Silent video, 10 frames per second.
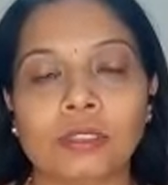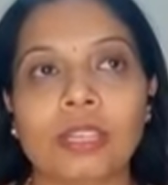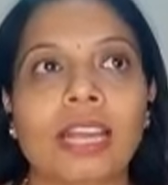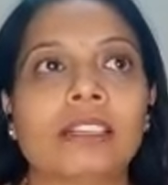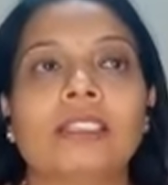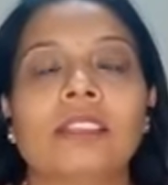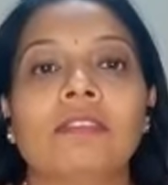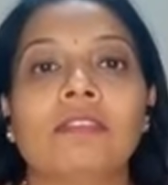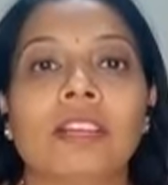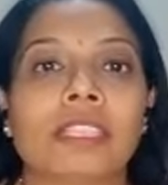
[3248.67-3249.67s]
So that is
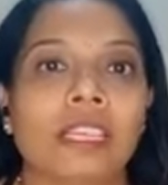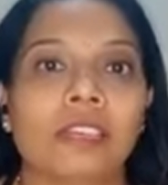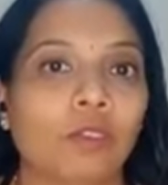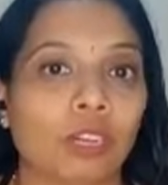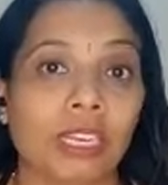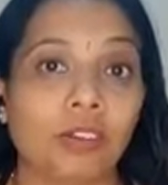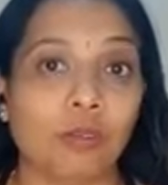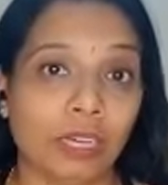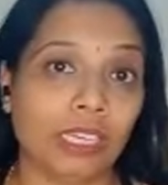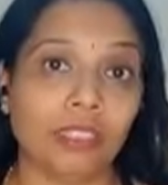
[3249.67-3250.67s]
the first thing what they
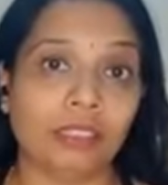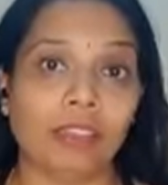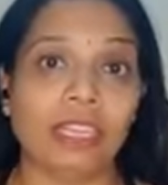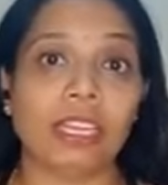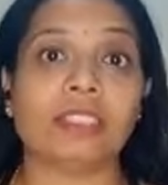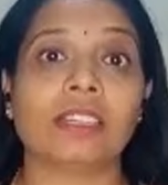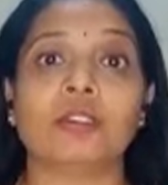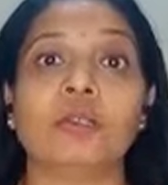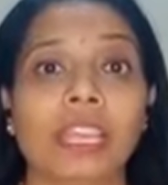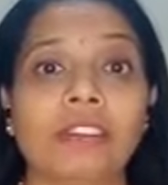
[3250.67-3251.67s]
notice when they start
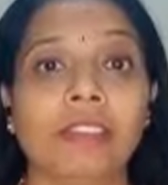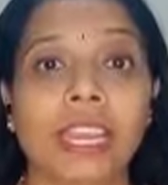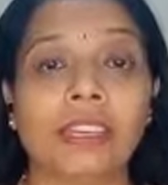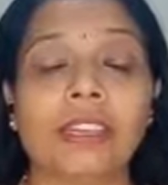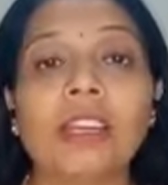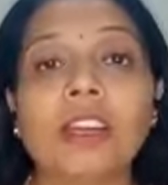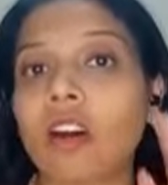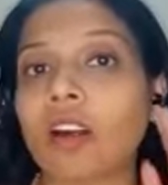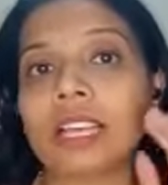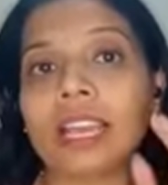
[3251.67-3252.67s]
to gain weight,
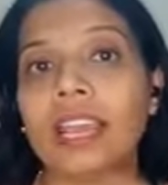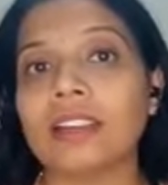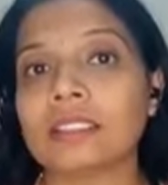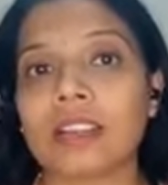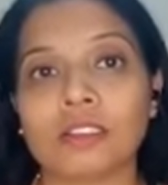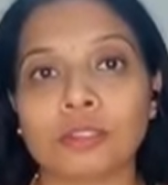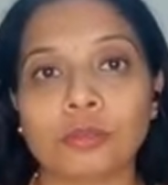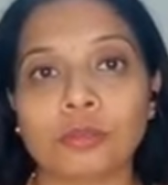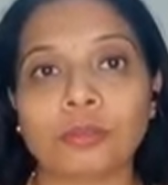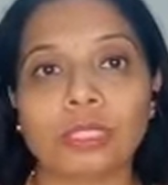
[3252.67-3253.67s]
or the hair start
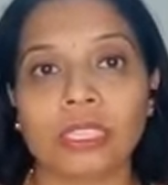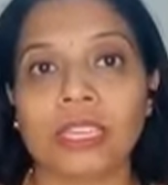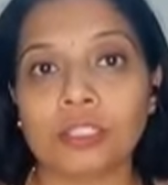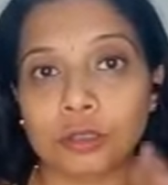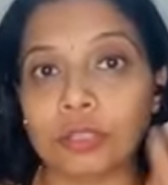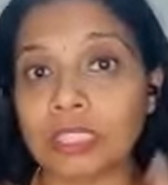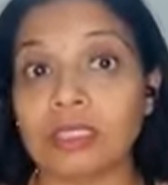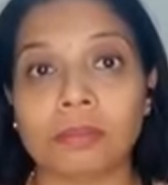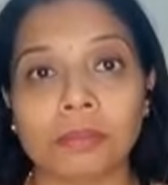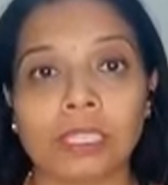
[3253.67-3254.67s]
to
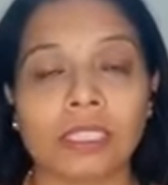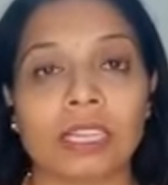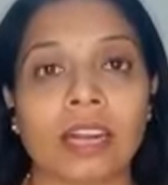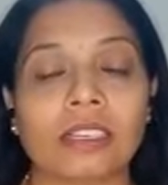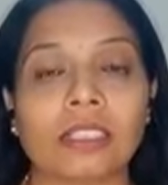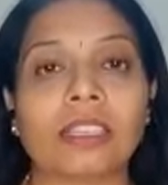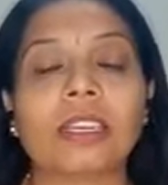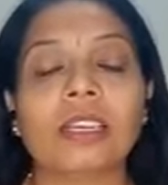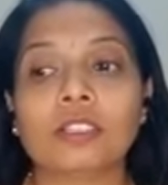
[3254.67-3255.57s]
hirsutism starts.